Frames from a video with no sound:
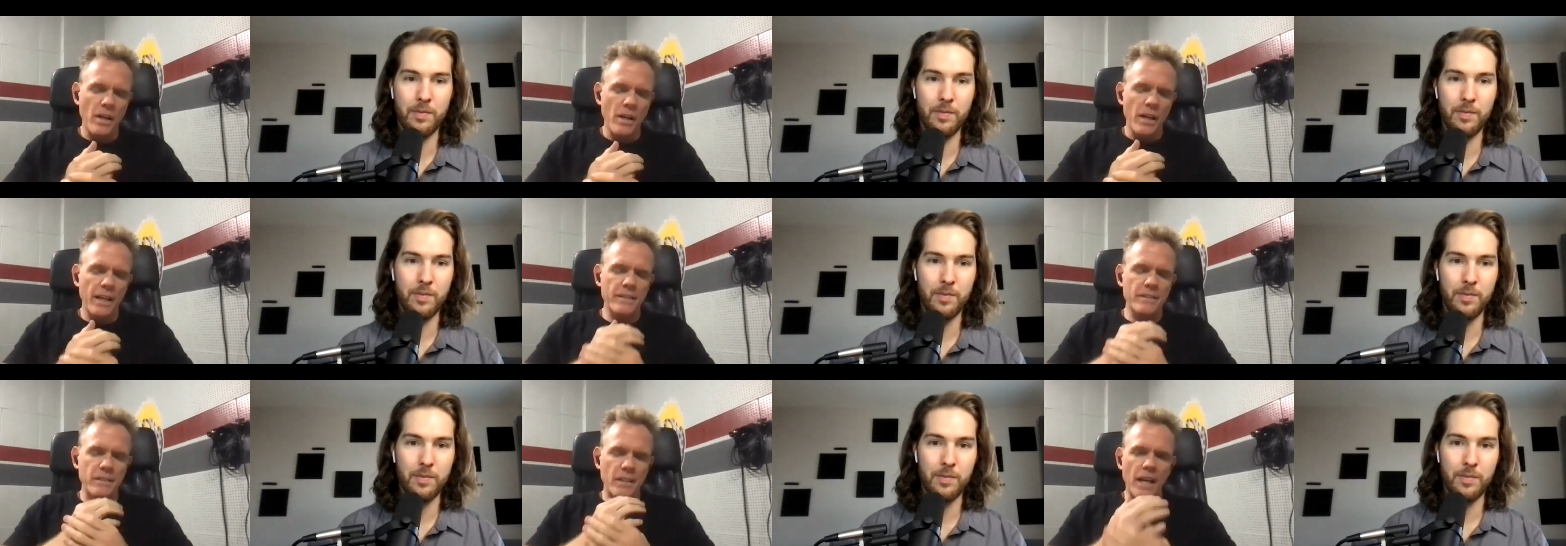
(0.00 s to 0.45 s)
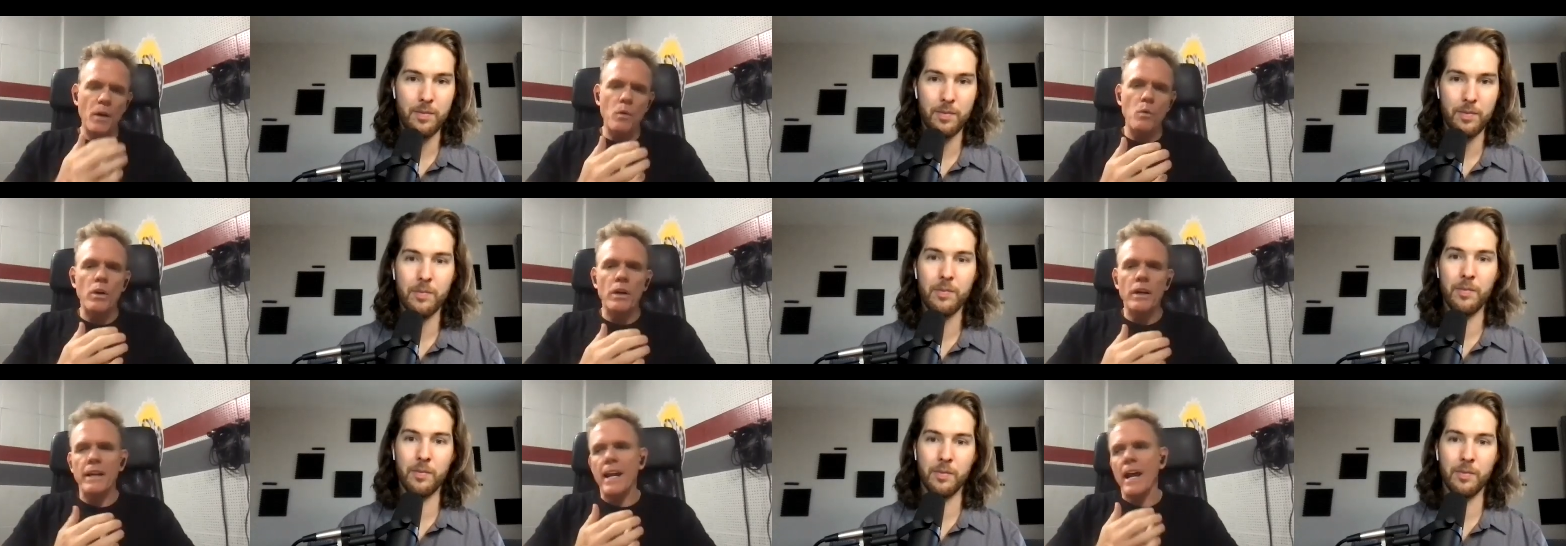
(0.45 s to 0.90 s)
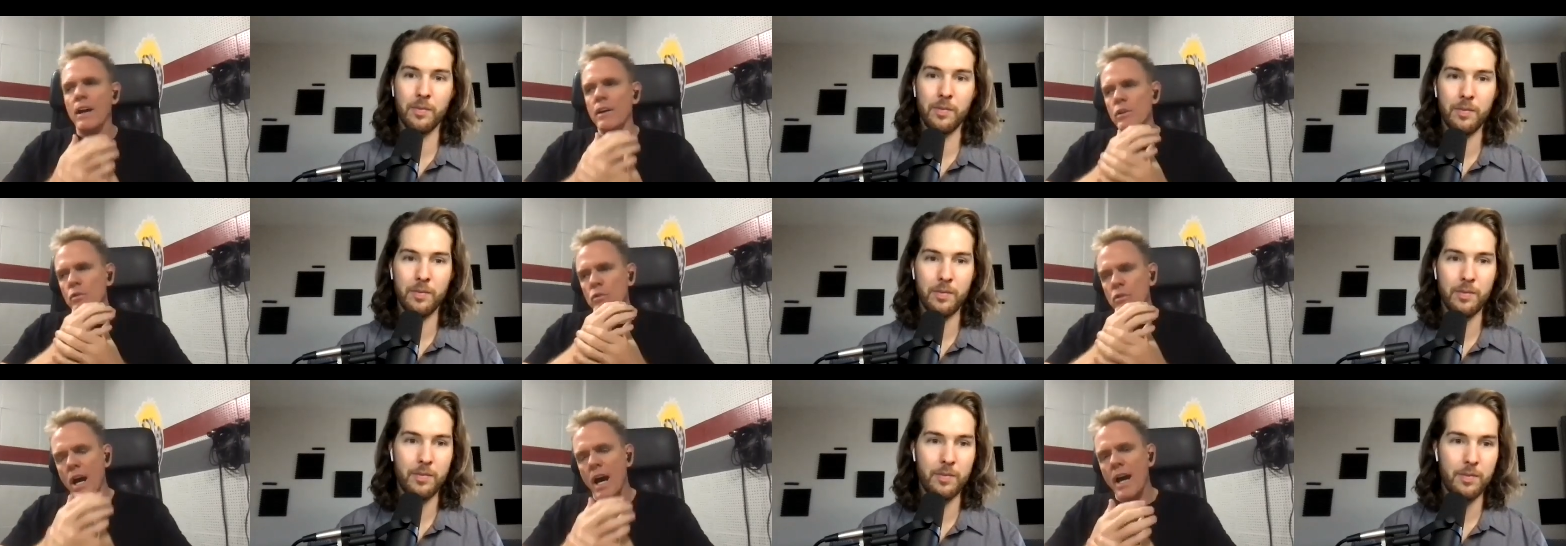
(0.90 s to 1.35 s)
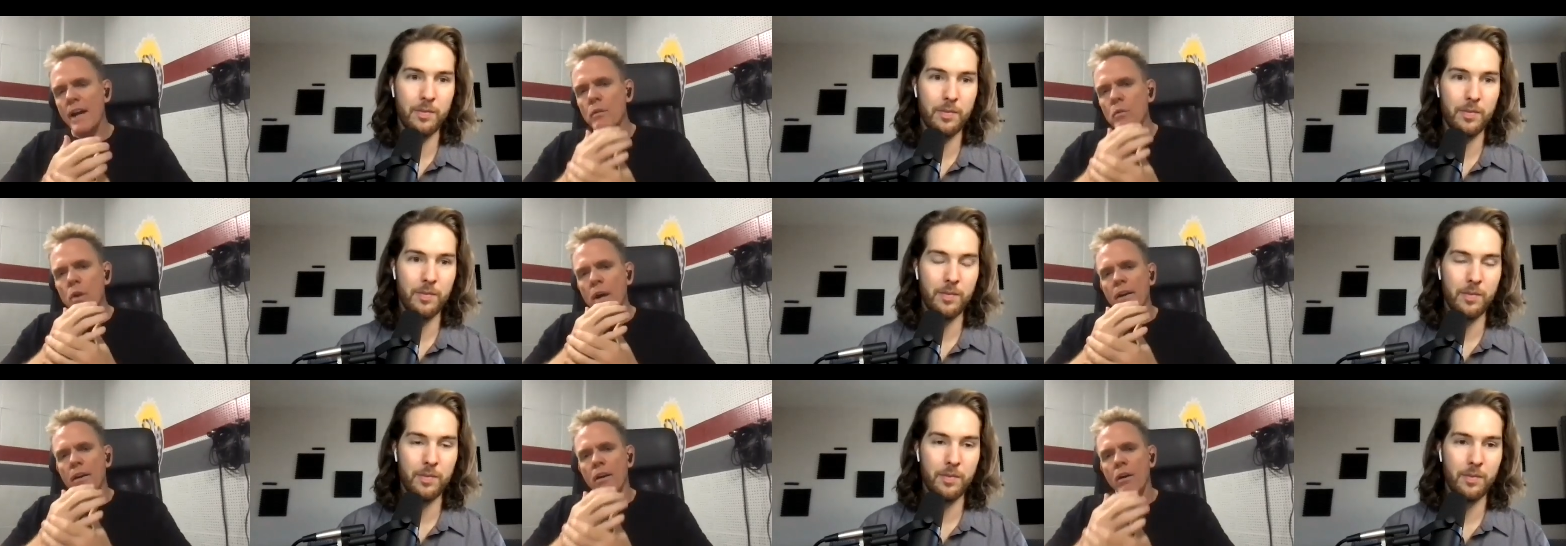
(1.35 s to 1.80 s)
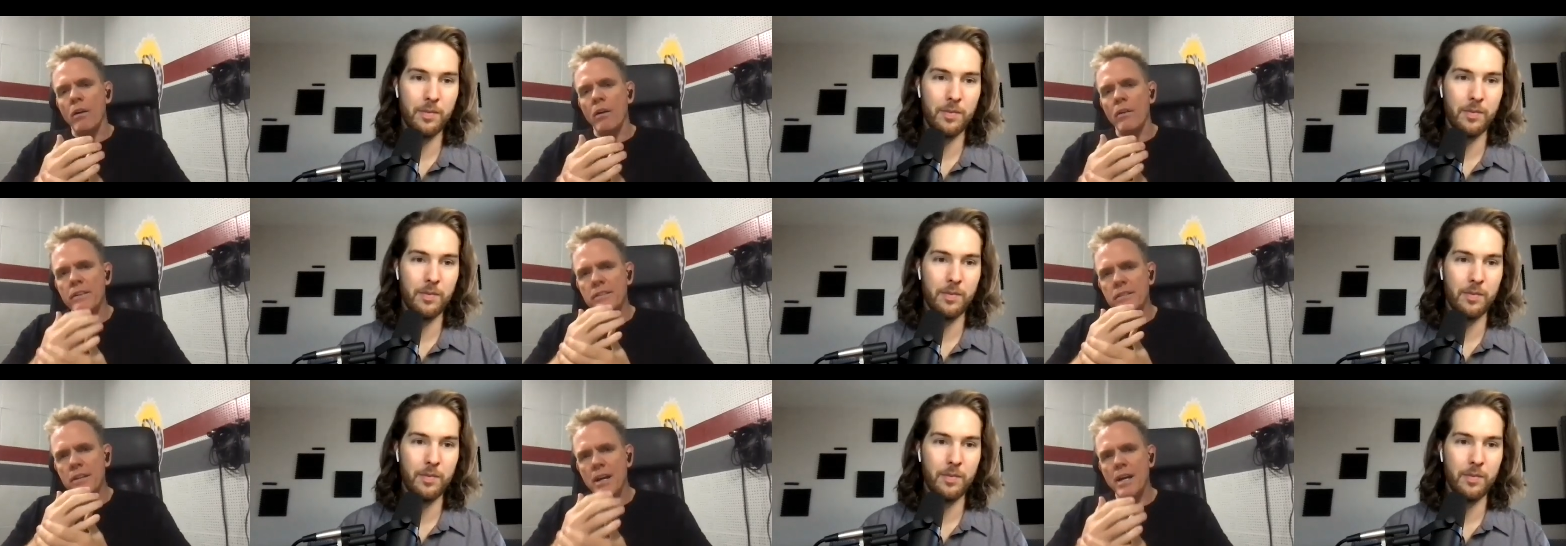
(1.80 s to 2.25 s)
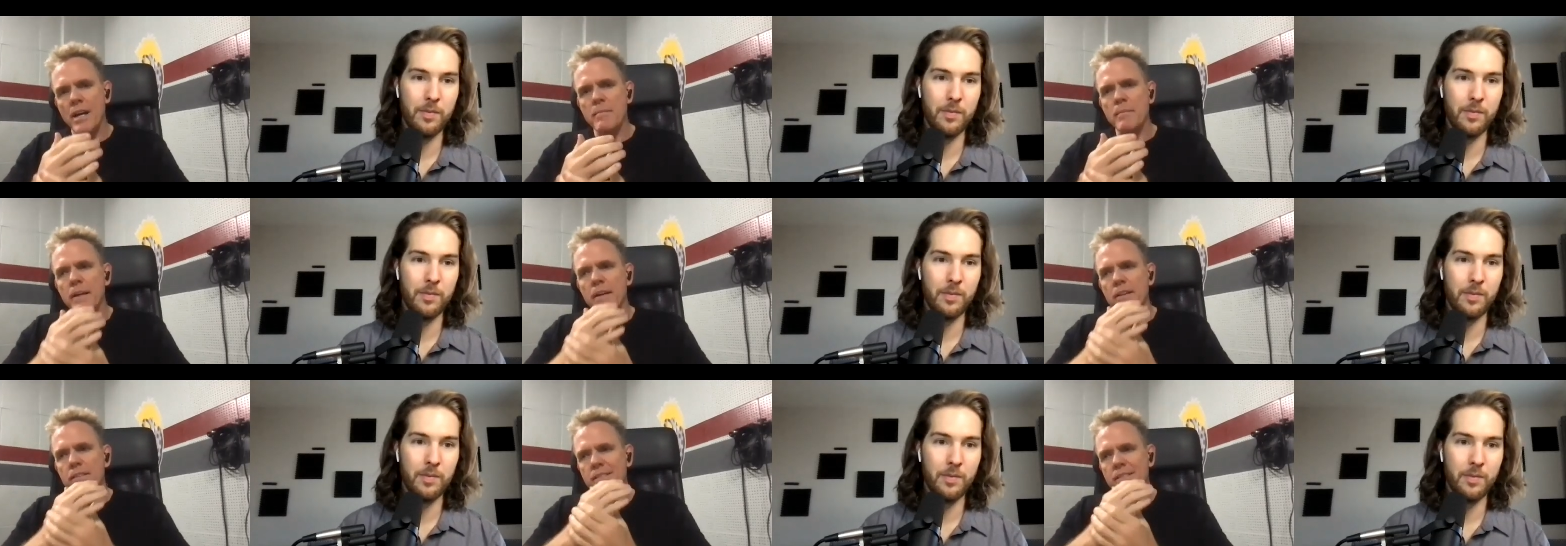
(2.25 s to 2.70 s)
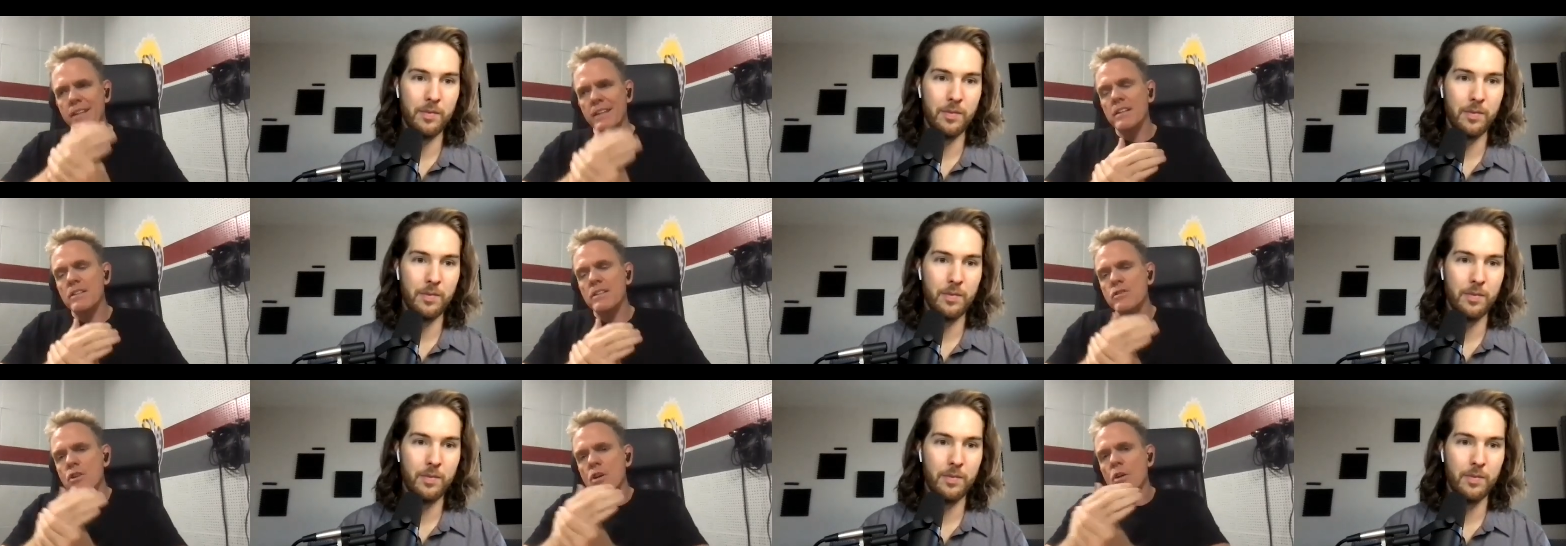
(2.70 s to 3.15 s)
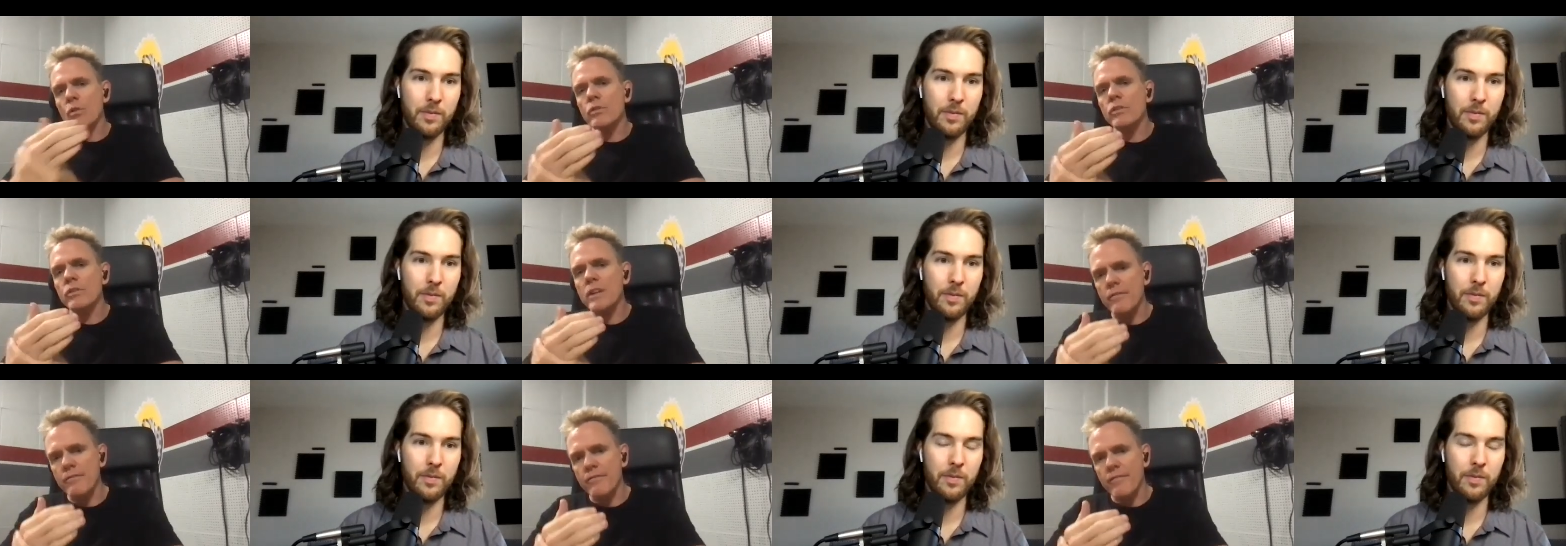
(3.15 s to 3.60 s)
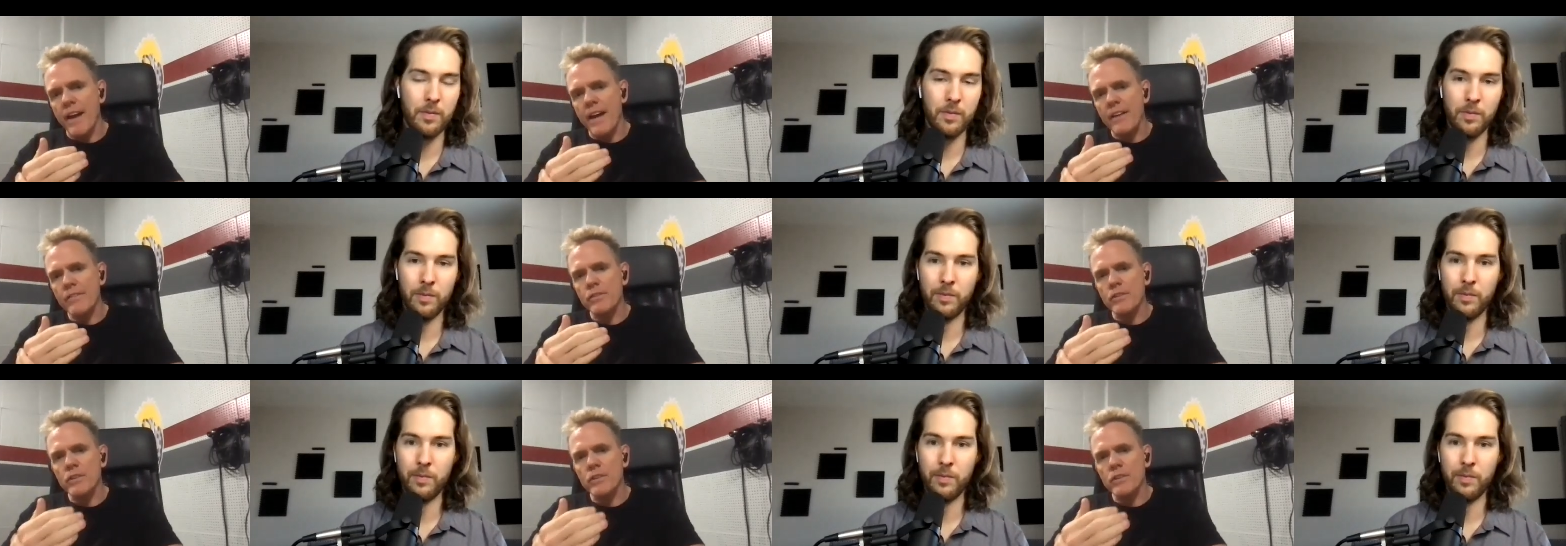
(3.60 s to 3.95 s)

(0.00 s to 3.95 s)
Speaker 1: It's like working mm-hmm. out. You got to write all the time because then the jokes come faster.